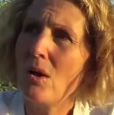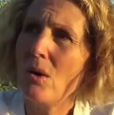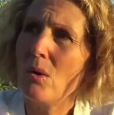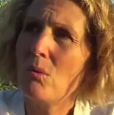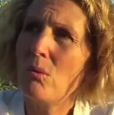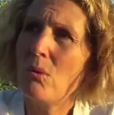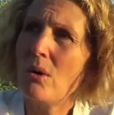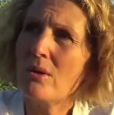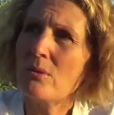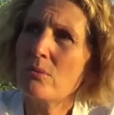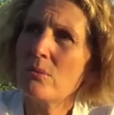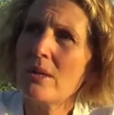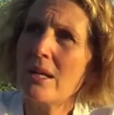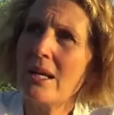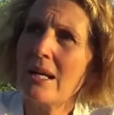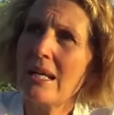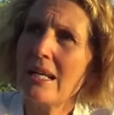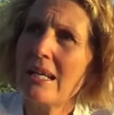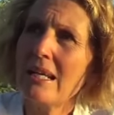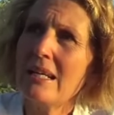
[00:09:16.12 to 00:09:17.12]
what would
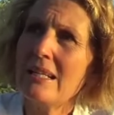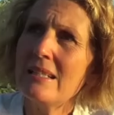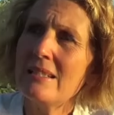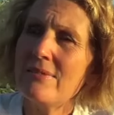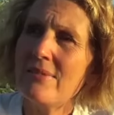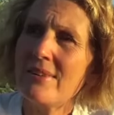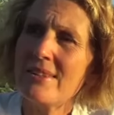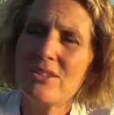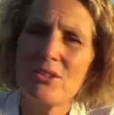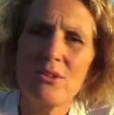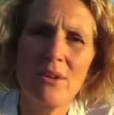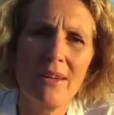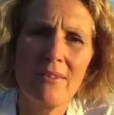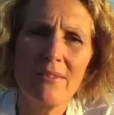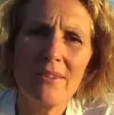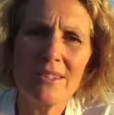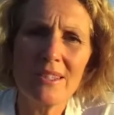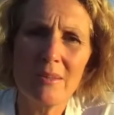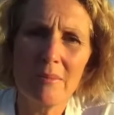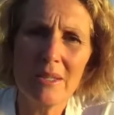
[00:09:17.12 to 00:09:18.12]
I eat if I was
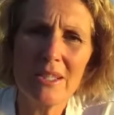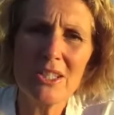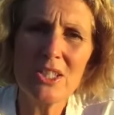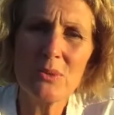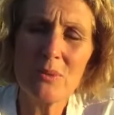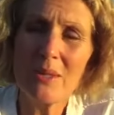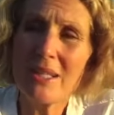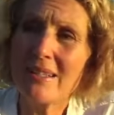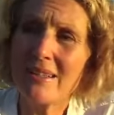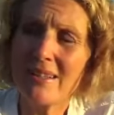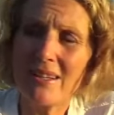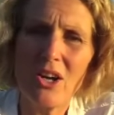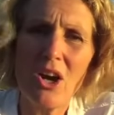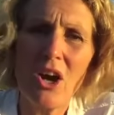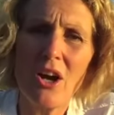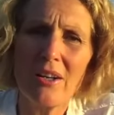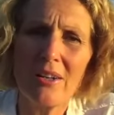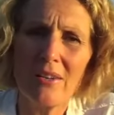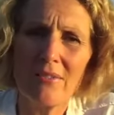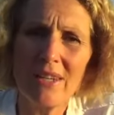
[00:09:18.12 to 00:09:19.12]
craving something sweet in the
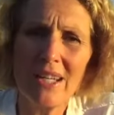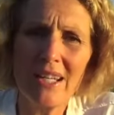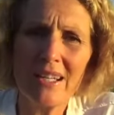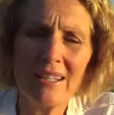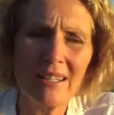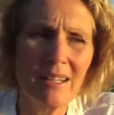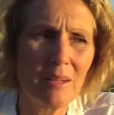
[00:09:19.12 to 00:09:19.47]
Garden of Eden?